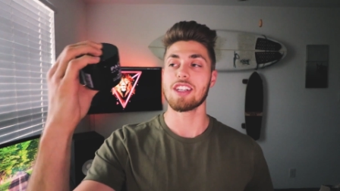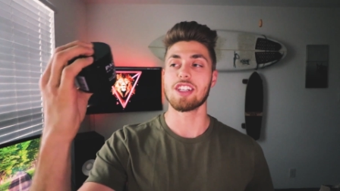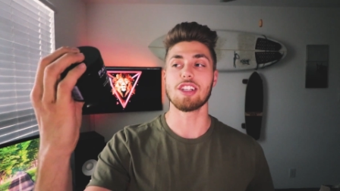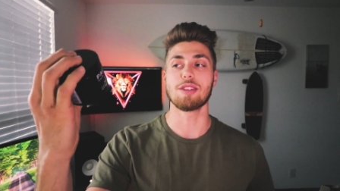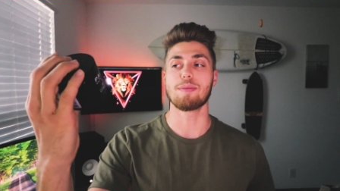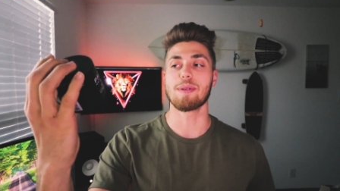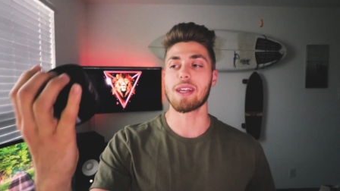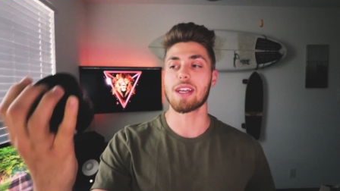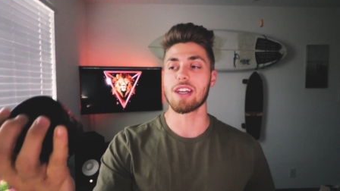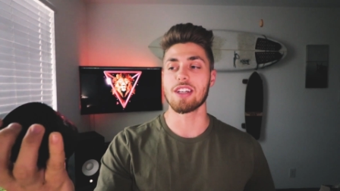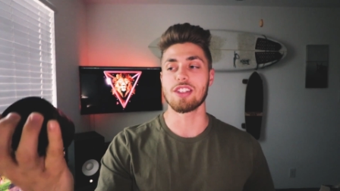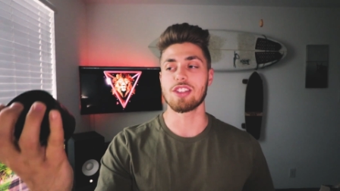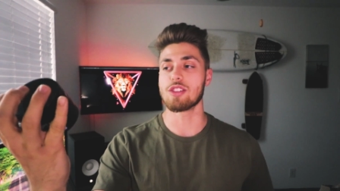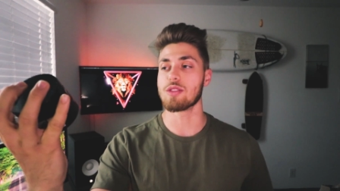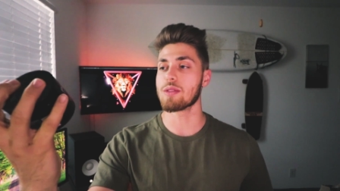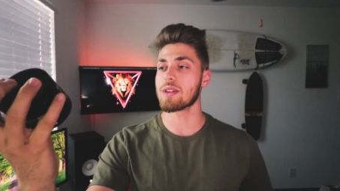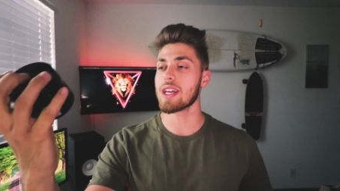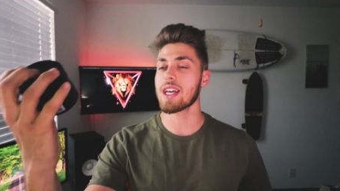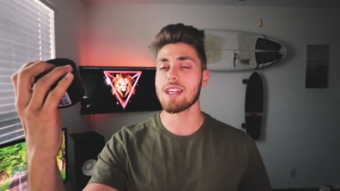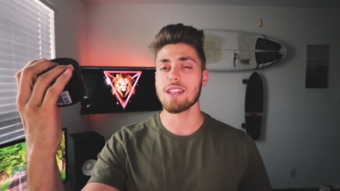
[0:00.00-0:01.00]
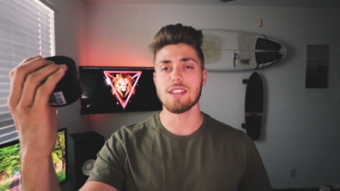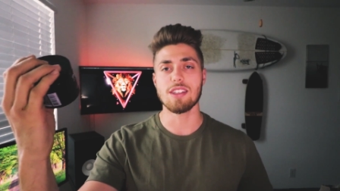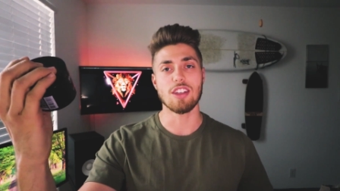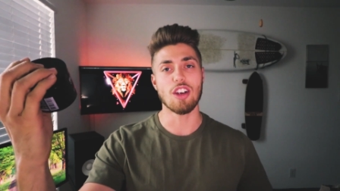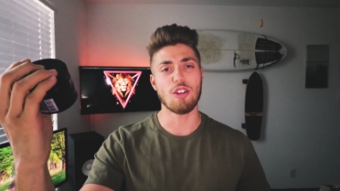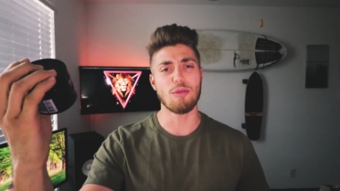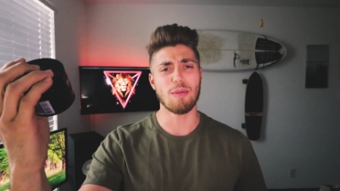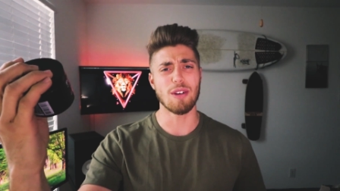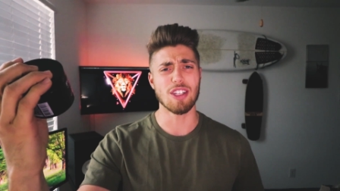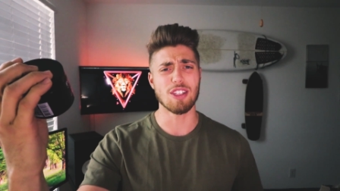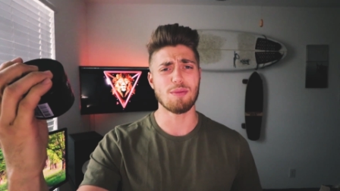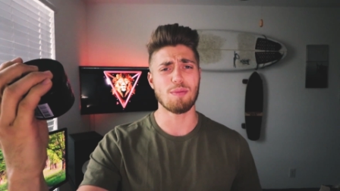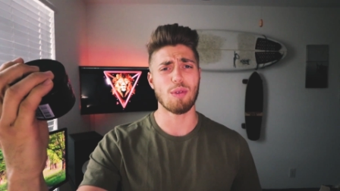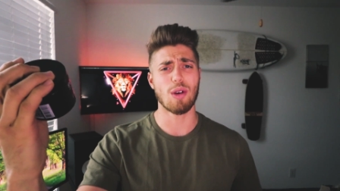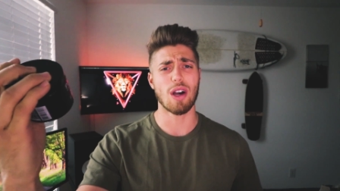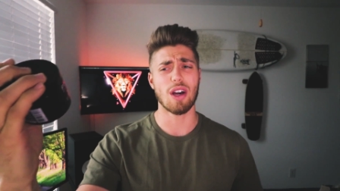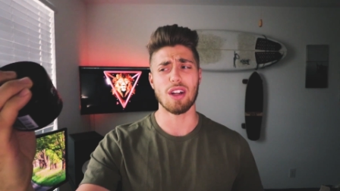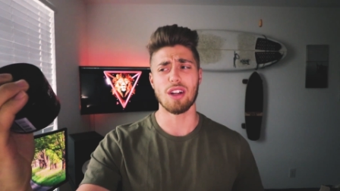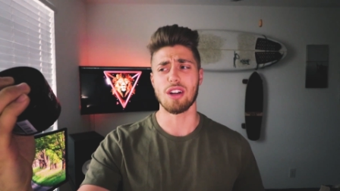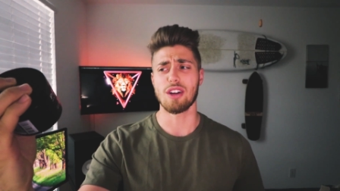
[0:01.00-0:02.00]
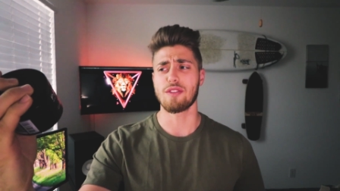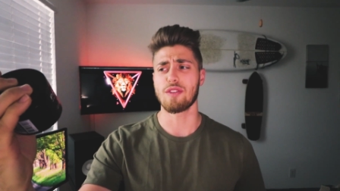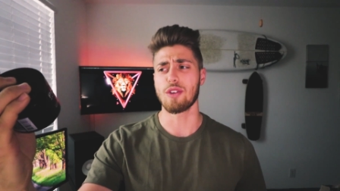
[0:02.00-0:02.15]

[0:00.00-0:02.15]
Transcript: just because you get so much product